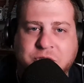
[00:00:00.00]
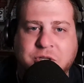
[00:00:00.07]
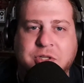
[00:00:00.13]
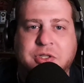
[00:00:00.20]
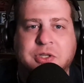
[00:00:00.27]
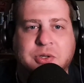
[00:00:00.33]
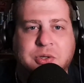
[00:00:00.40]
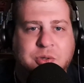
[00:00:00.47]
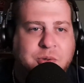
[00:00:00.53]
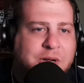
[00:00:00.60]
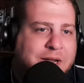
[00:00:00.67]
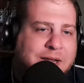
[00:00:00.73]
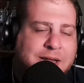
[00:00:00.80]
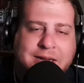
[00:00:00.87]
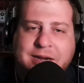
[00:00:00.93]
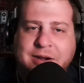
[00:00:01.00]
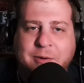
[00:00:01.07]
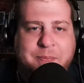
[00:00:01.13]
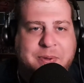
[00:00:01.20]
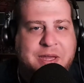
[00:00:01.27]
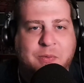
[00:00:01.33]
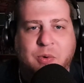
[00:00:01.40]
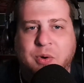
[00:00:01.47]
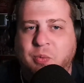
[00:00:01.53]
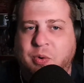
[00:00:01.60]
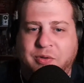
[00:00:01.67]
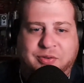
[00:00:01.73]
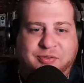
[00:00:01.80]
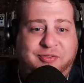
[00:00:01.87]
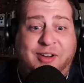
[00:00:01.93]
to do. Pete
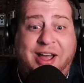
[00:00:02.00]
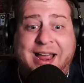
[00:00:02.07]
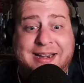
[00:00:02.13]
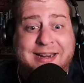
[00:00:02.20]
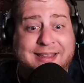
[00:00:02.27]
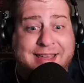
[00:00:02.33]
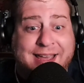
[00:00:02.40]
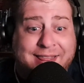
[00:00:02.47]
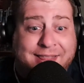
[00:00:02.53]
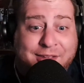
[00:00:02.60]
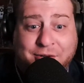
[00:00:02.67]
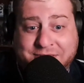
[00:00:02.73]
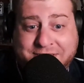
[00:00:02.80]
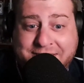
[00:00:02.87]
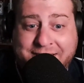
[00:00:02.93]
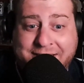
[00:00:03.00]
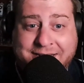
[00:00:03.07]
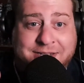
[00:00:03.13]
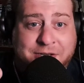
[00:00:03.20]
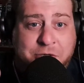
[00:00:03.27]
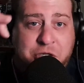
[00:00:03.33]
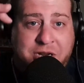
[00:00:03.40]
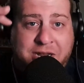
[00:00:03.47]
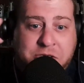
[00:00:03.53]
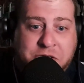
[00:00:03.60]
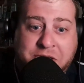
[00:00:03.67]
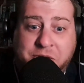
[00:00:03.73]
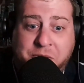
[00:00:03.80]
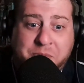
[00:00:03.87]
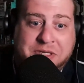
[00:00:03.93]
Woodworth finding that little tick to change
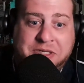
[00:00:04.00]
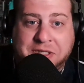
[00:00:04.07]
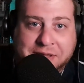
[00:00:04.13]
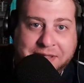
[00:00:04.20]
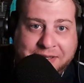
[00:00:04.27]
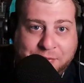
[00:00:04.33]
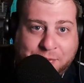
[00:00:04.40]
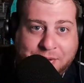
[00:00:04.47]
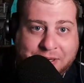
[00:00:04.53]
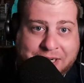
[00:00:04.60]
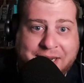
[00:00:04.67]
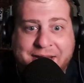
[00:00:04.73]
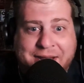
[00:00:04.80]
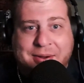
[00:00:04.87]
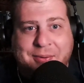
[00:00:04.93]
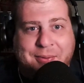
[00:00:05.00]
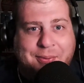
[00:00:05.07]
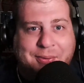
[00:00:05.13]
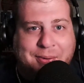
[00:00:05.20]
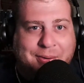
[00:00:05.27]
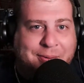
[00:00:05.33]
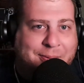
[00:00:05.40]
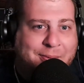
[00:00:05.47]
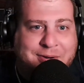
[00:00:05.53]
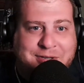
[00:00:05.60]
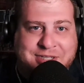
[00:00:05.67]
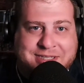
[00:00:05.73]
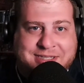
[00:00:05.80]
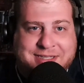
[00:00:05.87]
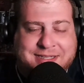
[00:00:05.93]
either in delivery or
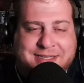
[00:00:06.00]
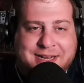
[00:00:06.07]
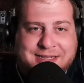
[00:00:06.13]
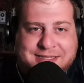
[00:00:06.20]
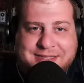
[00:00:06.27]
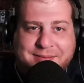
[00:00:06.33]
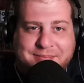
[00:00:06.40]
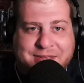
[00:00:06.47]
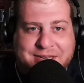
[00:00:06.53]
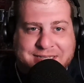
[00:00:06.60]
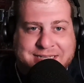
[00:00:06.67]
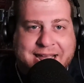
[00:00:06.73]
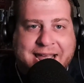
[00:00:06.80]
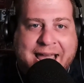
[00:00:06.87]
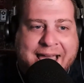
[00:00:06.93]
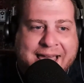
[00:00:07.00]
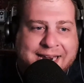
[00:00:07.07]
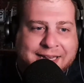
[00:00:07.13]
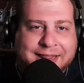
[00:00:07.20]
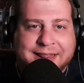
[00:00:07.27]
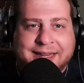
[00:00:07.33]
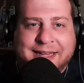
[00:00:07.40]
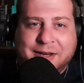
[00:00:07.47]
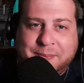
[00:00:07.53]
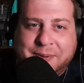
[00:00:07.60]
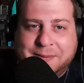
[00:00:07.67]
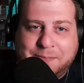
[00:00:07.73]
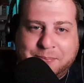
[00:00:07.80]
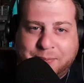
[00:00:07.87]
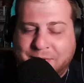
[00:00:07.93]
just does something to add a little
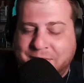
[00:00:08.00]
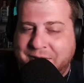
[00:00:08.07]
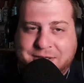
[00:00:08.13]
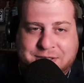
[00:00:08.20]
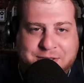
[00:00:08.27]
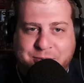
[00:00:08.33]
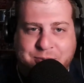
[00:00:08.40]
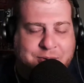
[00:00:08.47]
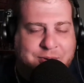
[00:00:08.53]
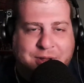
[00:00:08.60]
bit to,